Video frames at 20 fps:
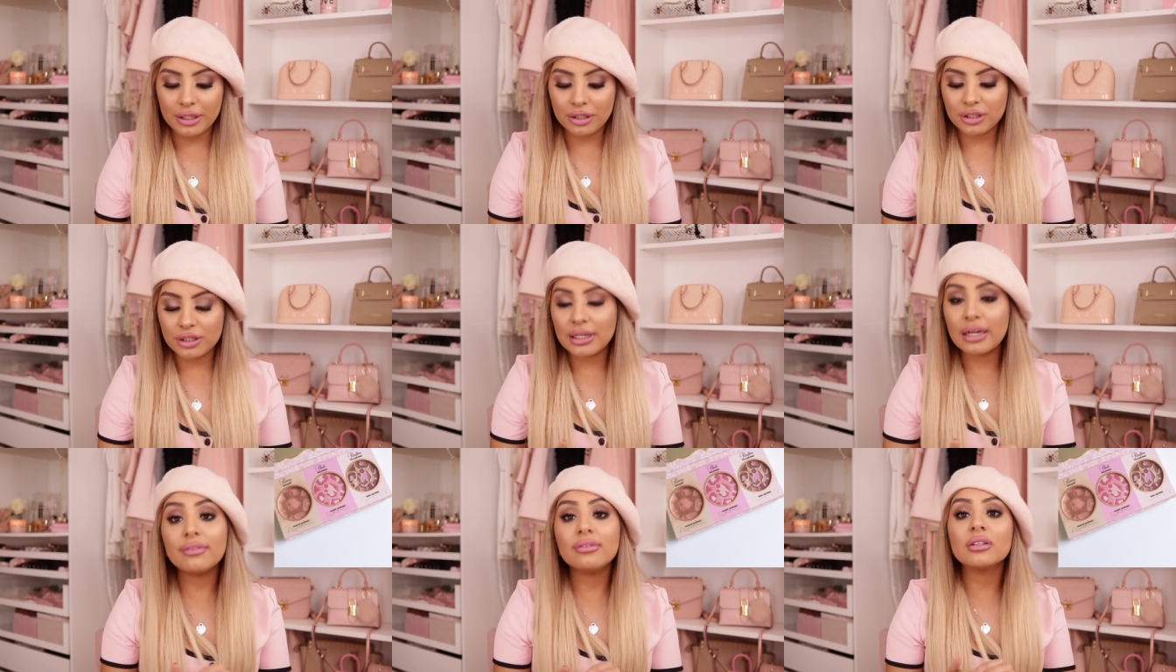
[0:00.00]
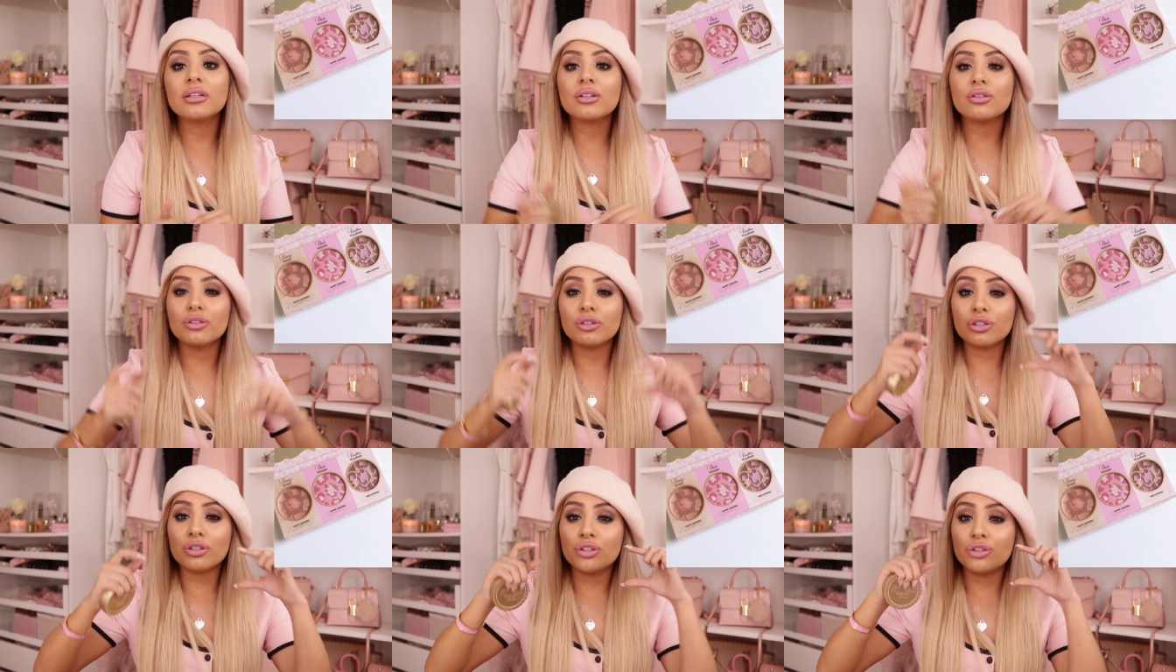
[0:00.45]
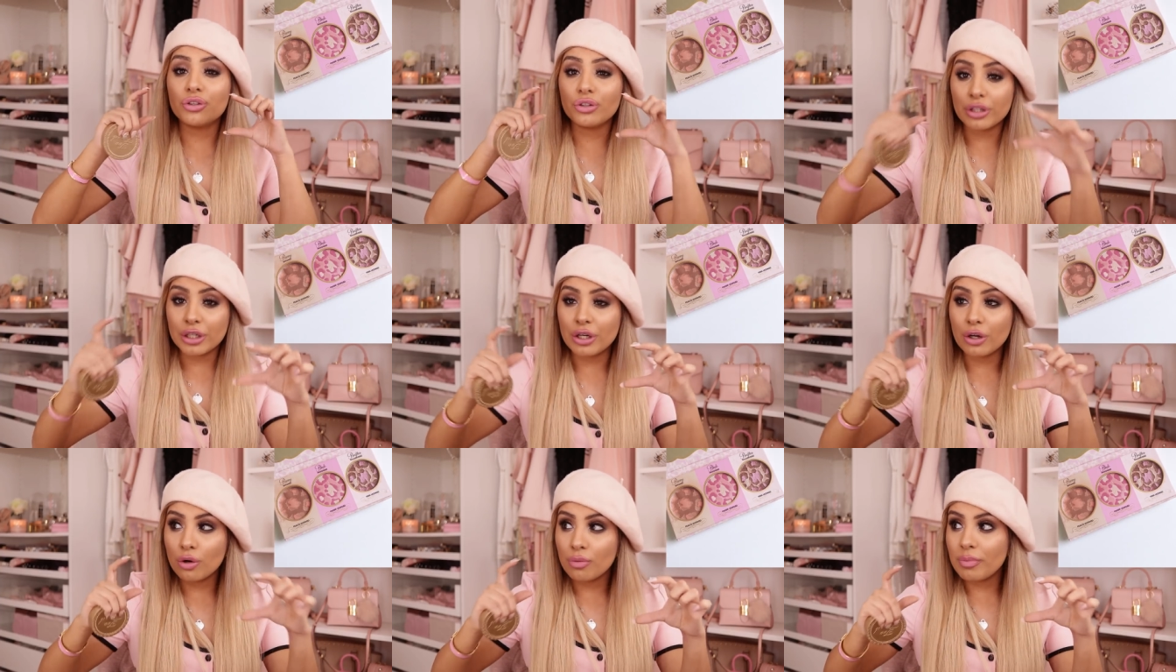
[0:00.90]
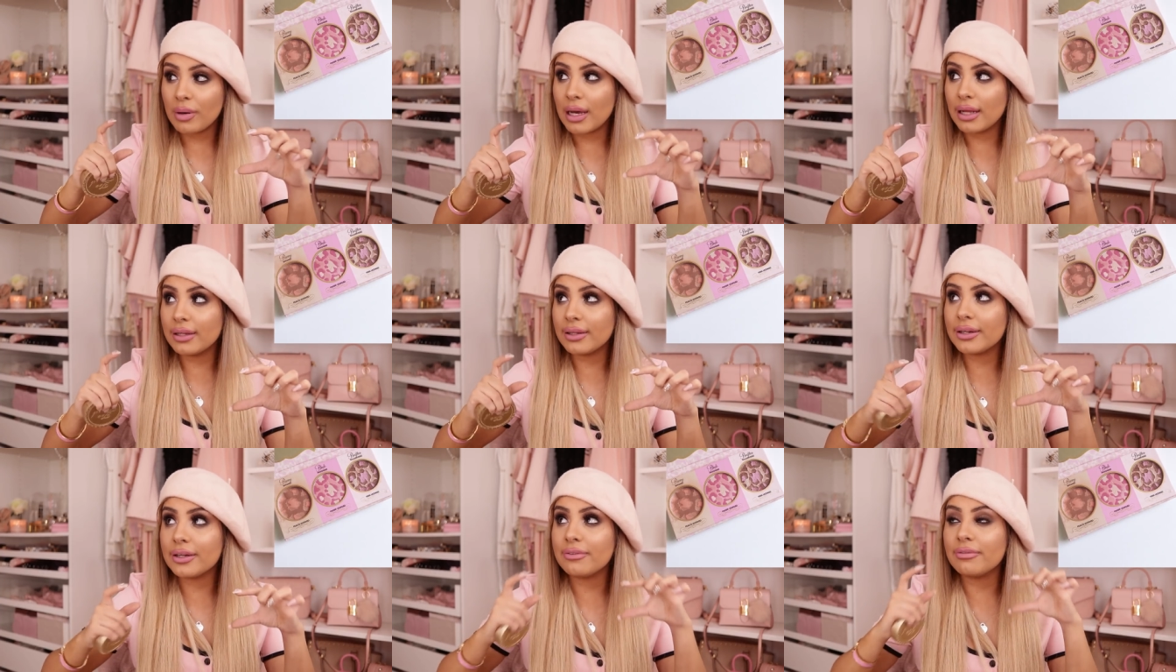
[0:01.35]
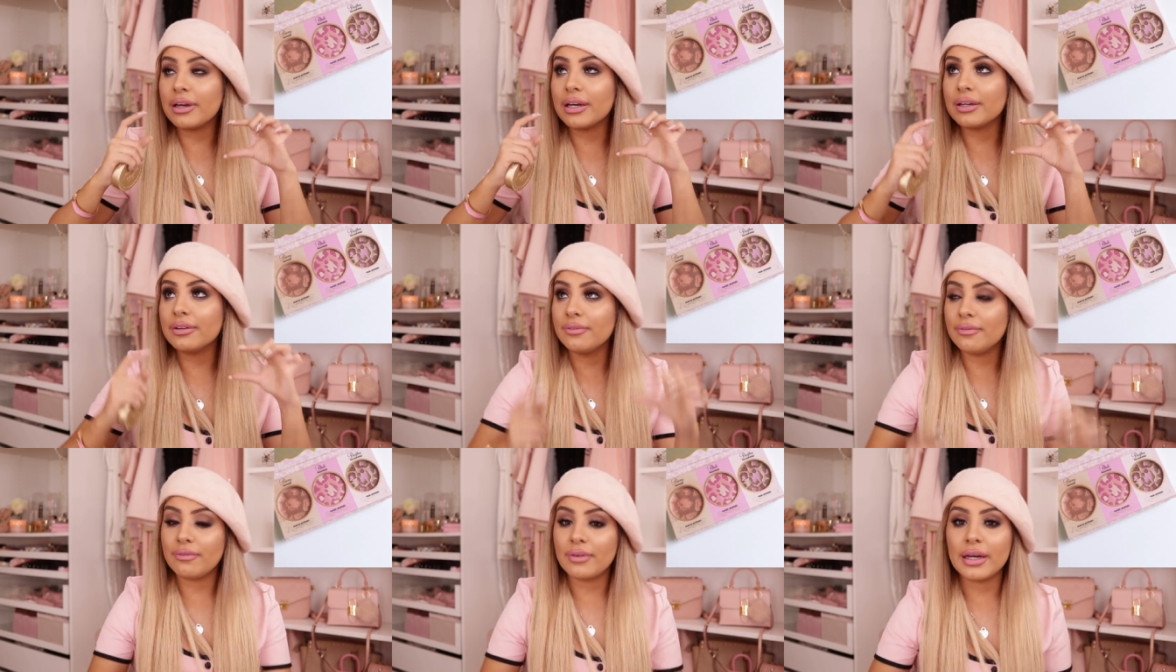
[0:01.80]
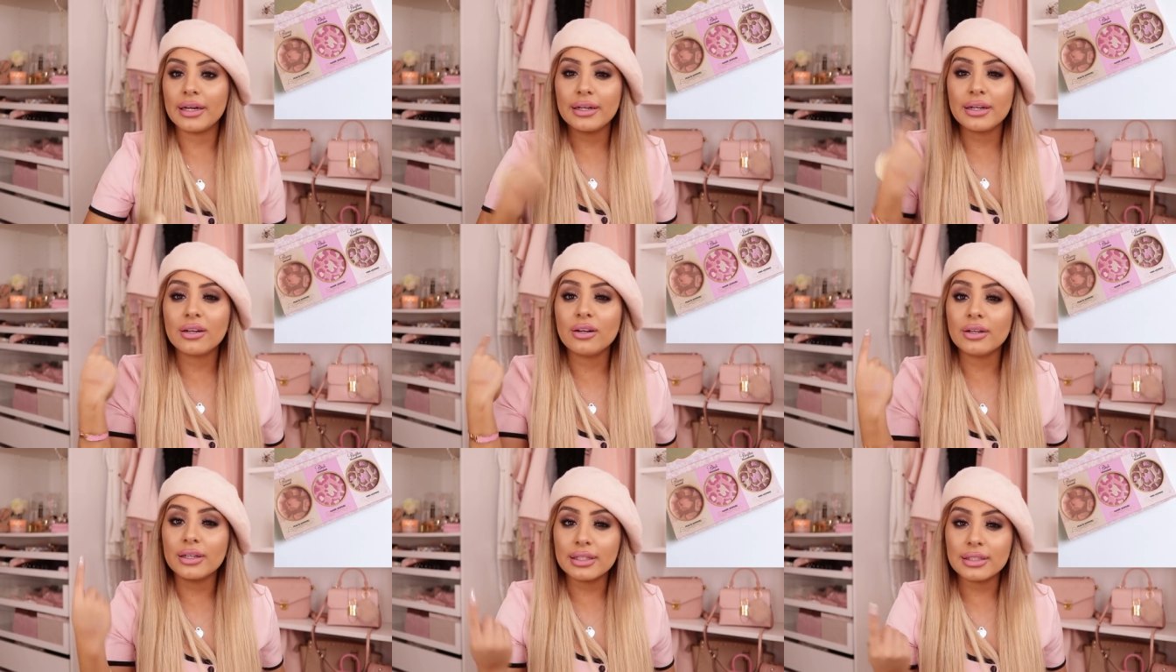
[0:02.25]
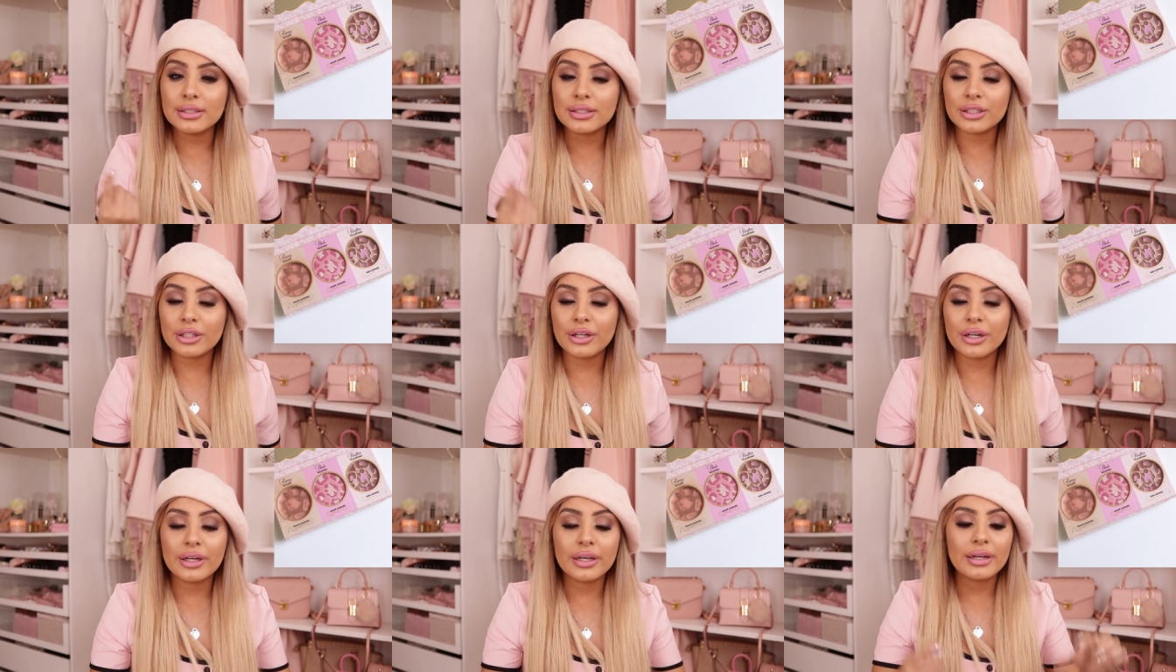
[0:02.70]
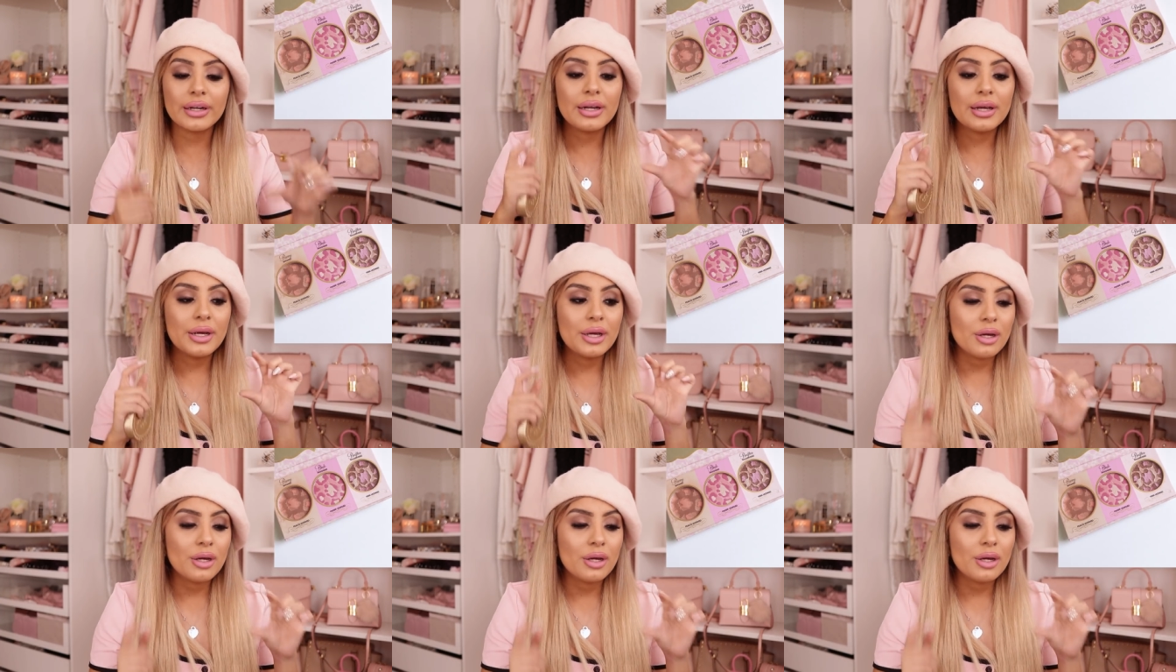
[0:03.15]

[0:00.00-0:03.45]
I used to have a little trio palette. If I can find it, I'll insert it.